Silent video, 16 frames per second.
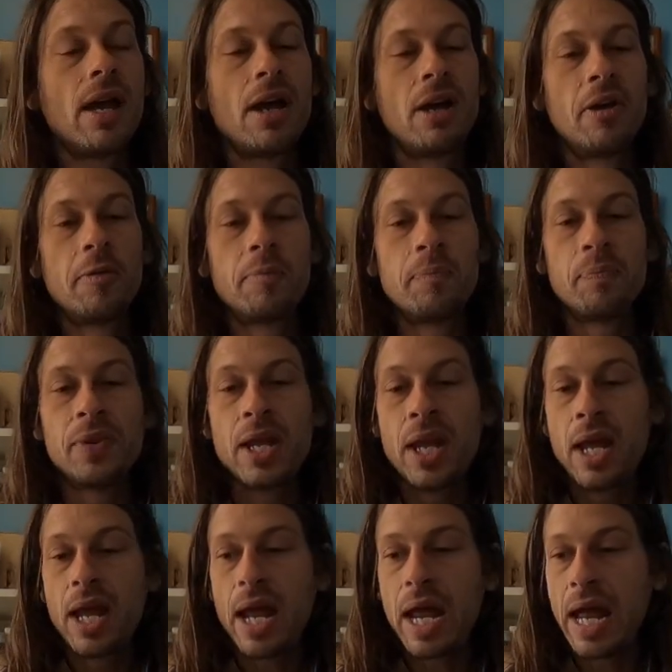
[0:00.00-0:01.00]
This was
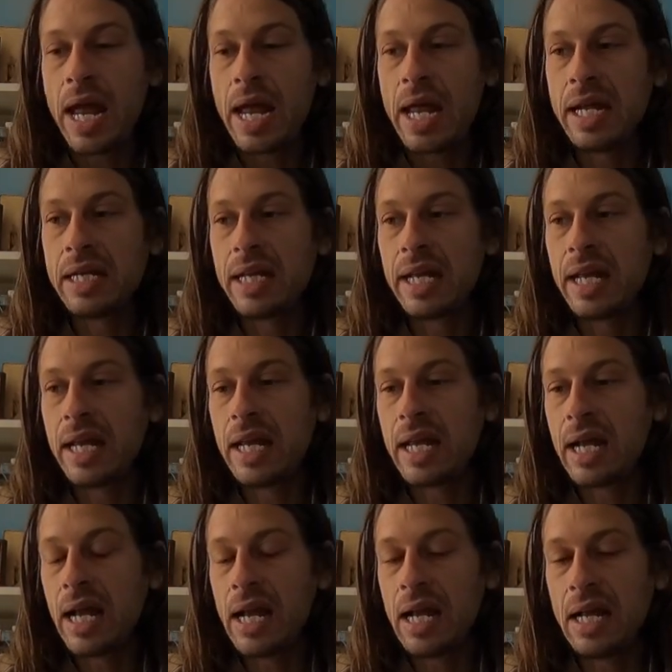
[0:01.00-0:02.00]
in
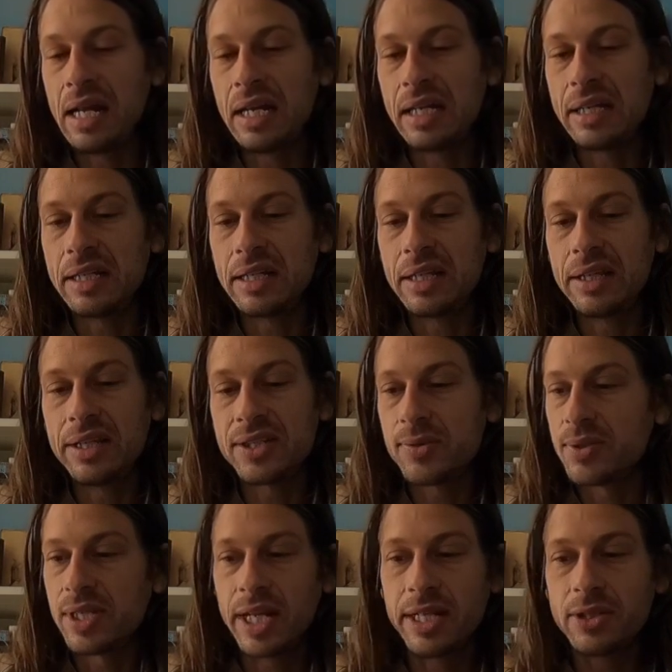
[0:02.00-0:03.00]
like
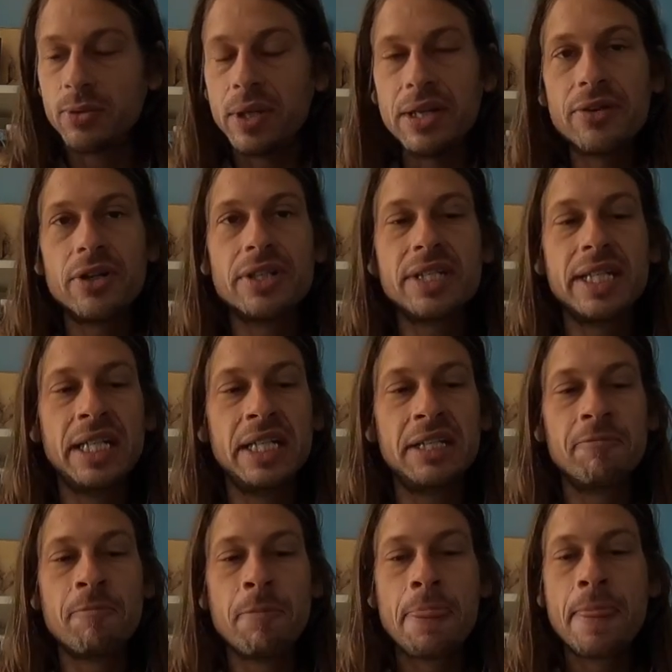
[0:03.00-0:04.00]

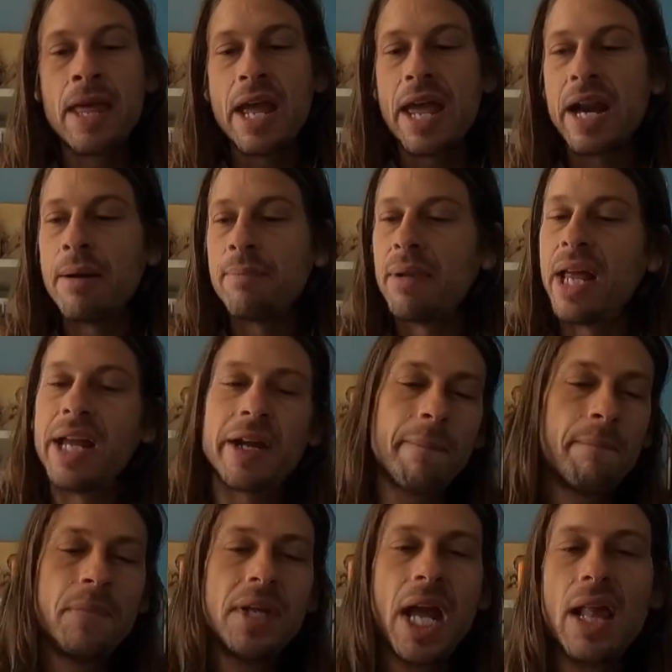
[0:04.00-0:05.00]
2013. And I'm
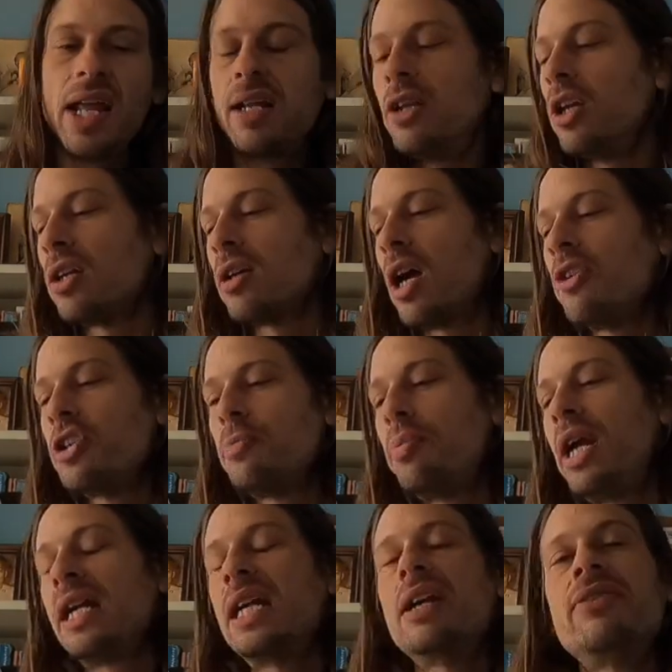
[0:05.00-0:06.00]
like, yeah, like, look, I'll
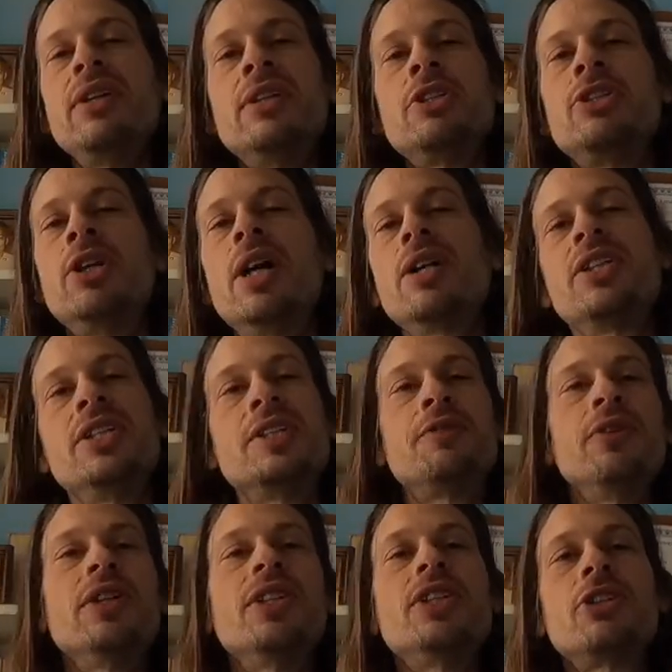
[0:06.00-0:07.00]
just break out the
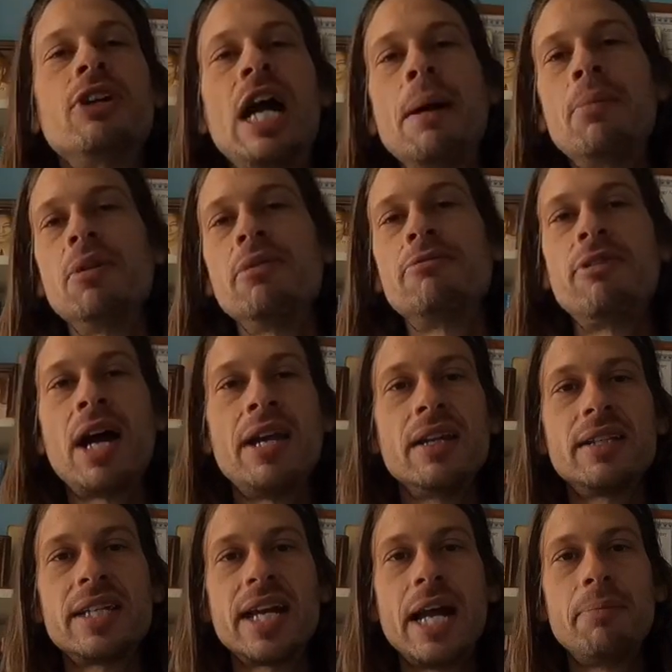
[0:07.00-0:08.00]
instructions for the Scrabble and
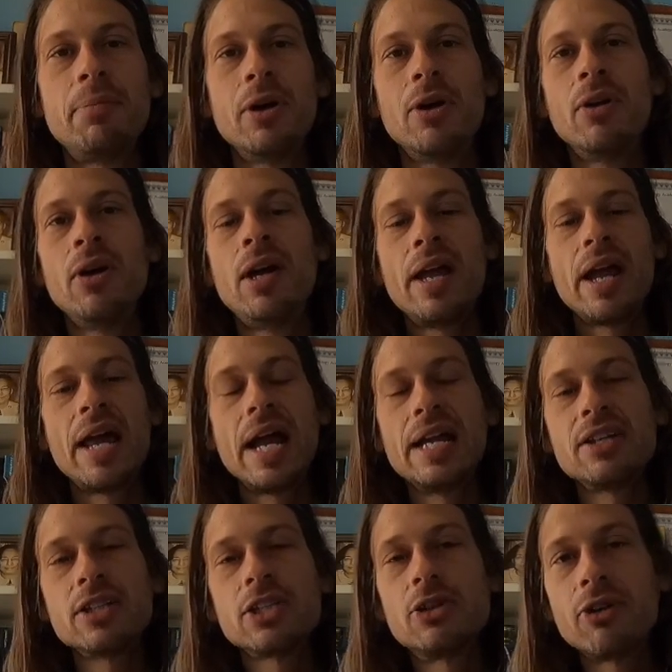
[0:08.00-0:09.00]
find a typo. And
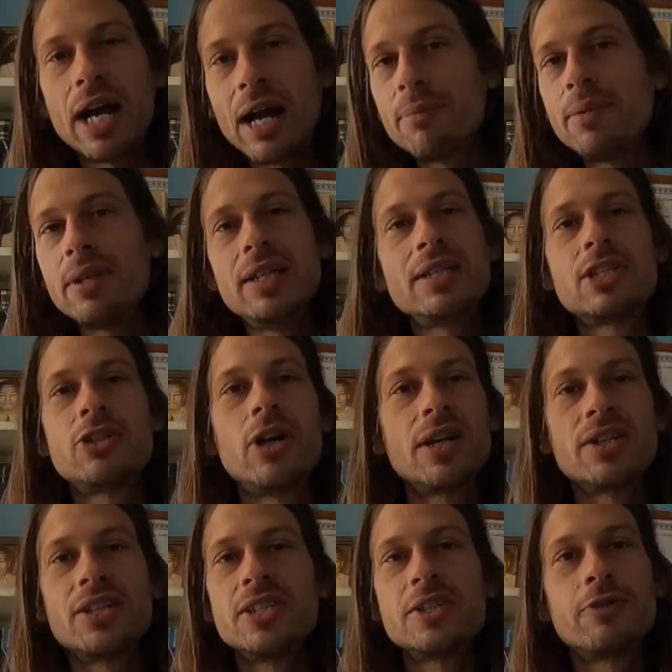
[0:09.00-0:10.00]
I just grabbed the
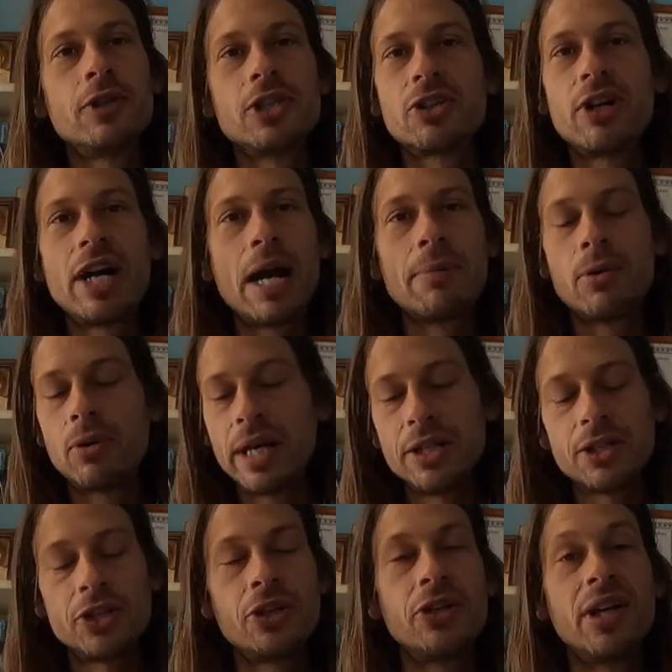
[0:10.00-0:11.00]
instructions for Scrabble.
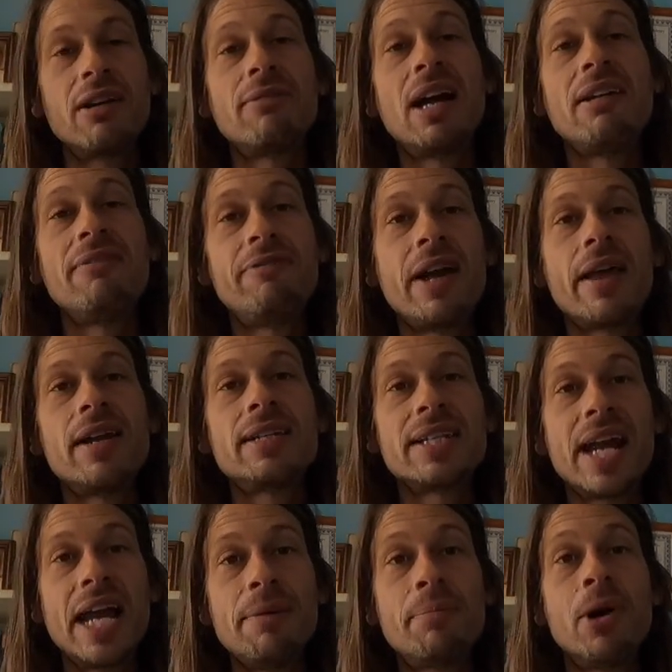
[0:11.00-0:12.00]
And sure enough, I found a
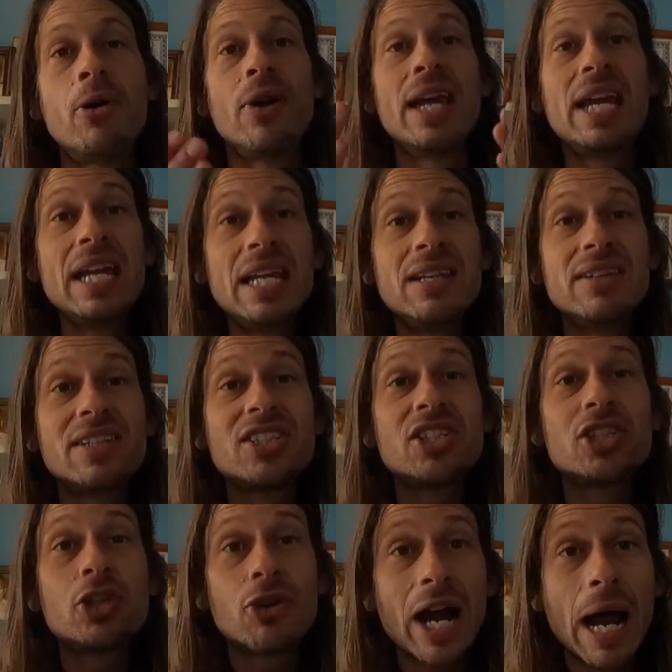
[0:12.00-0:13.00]
typo in the
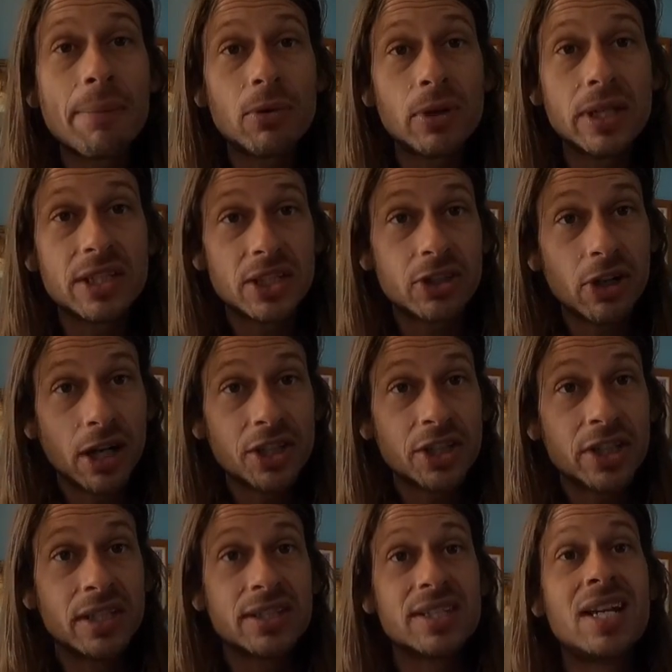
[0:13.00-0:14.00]
Scrabble
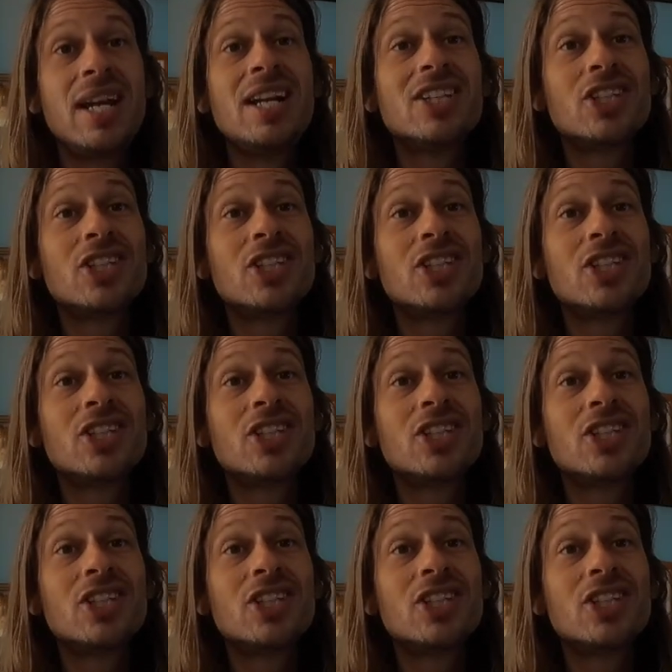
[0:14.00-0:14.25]
instructions.